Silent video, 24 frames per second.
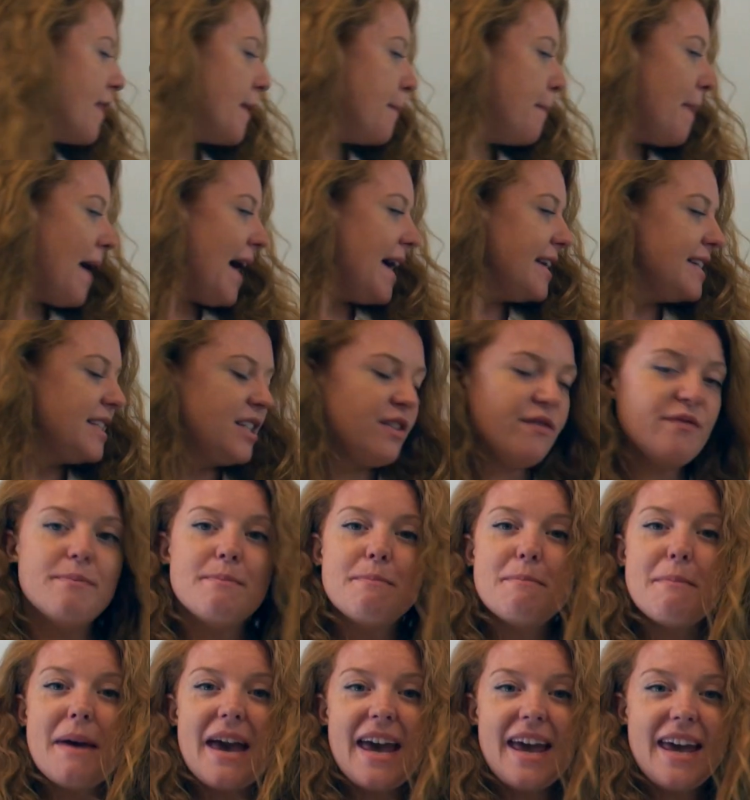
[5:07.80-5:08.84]
The past of
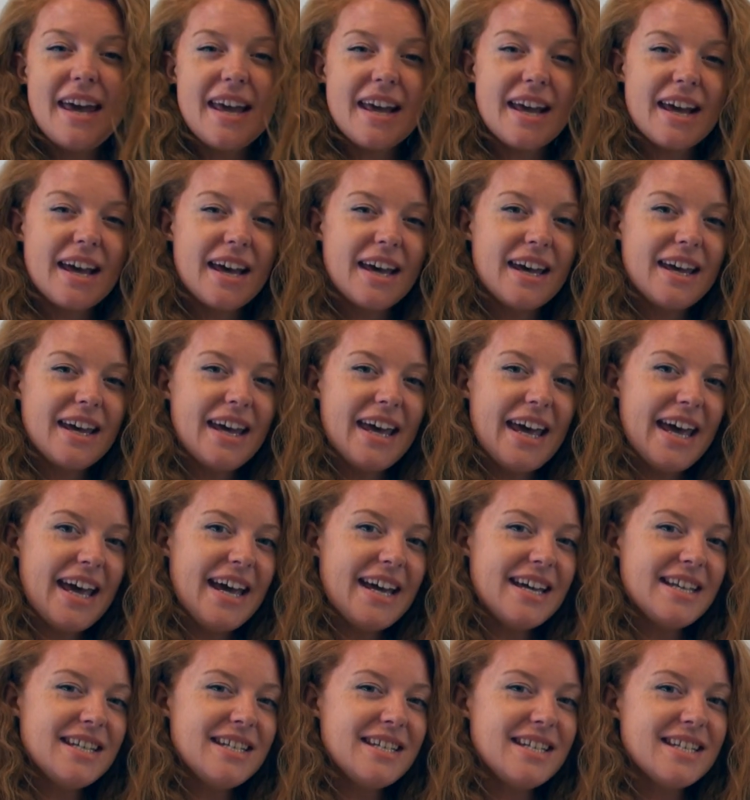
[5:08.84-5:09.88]
make
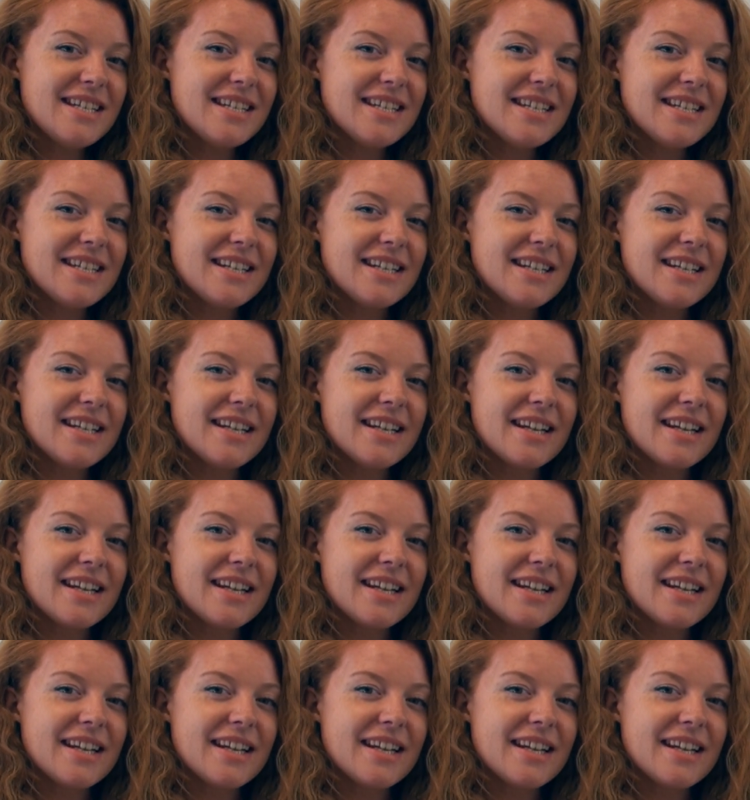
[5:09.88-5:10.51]
is